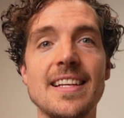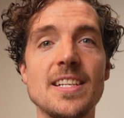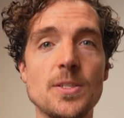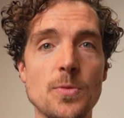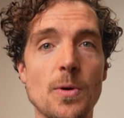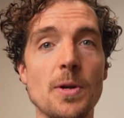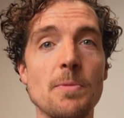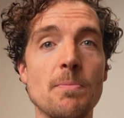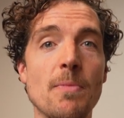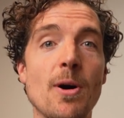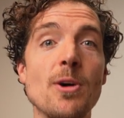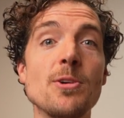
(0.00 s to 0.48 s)
That's
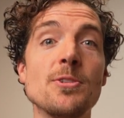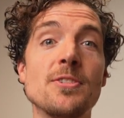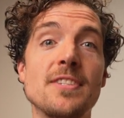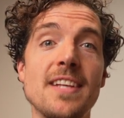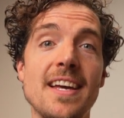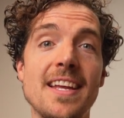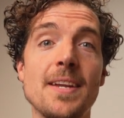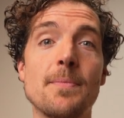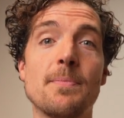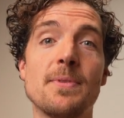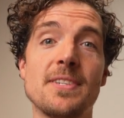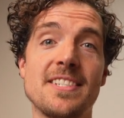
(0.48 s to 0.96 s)
what most
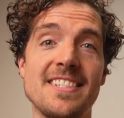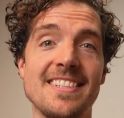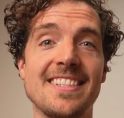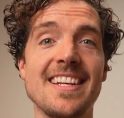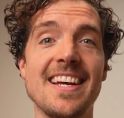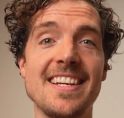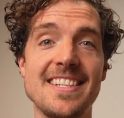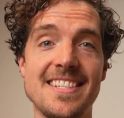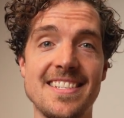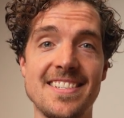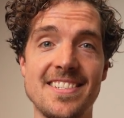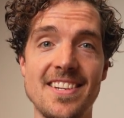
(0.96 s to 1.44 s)
data
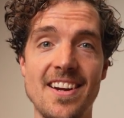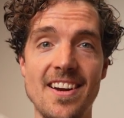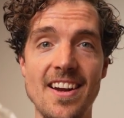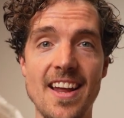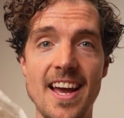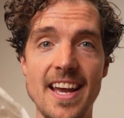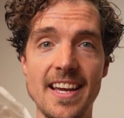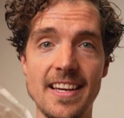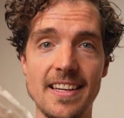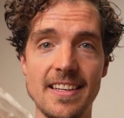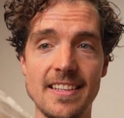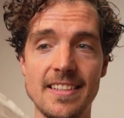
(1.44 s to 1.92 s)
presentations are
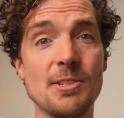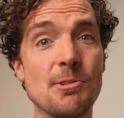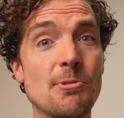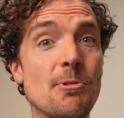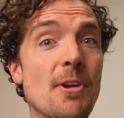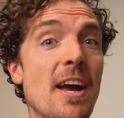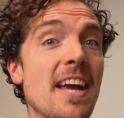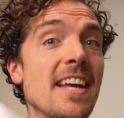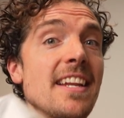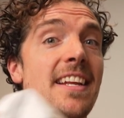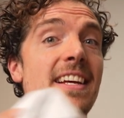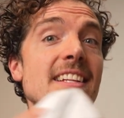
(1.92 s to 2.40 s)
like.
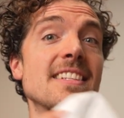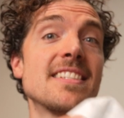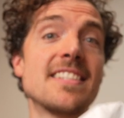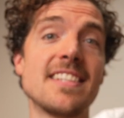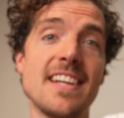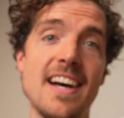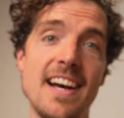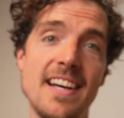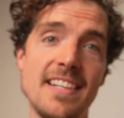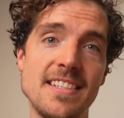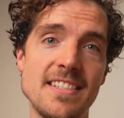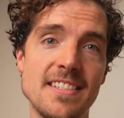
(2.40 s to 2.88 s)
Great
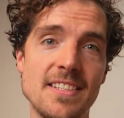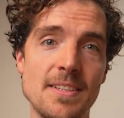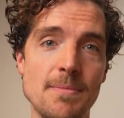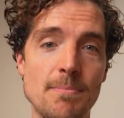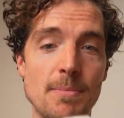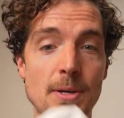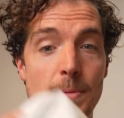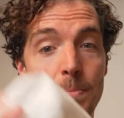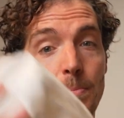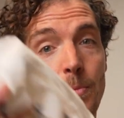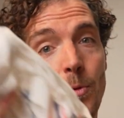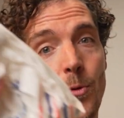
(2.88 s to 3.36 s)
insights,
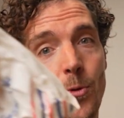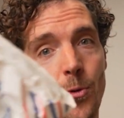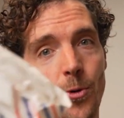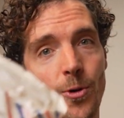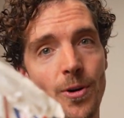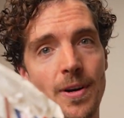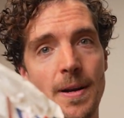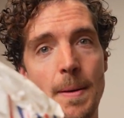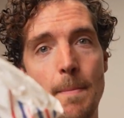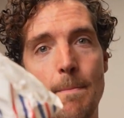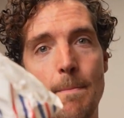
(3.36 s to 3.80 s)
but poor